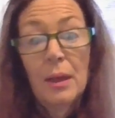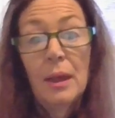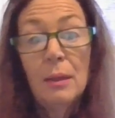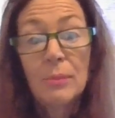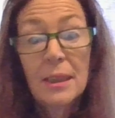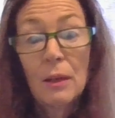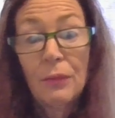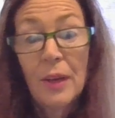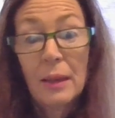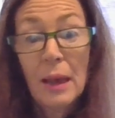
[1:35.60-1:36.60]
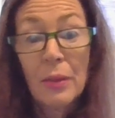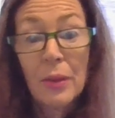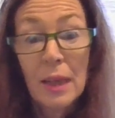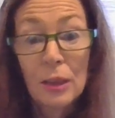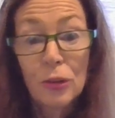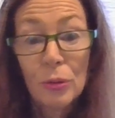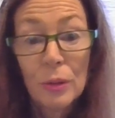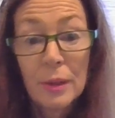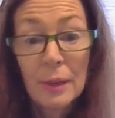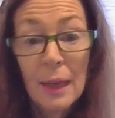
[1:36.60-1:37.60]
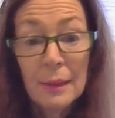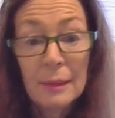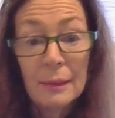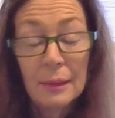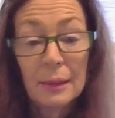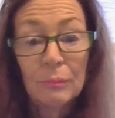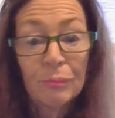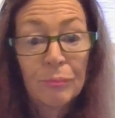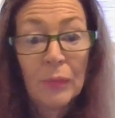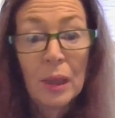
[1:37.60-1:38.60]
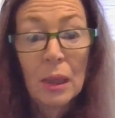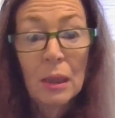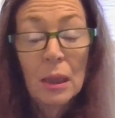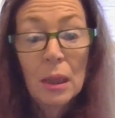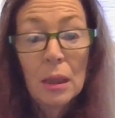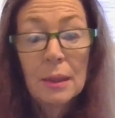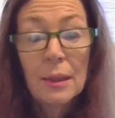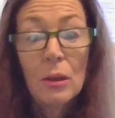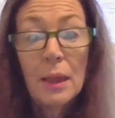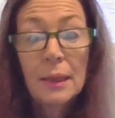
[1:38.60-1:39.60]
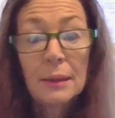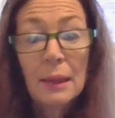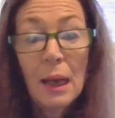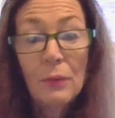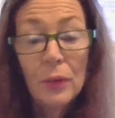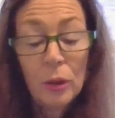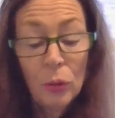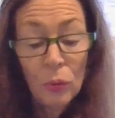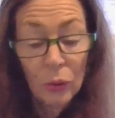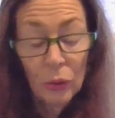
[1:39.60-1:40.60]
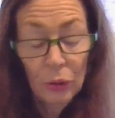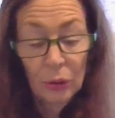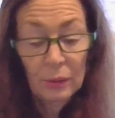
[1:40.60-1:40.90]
himself and other natural disasters. So let's have a look.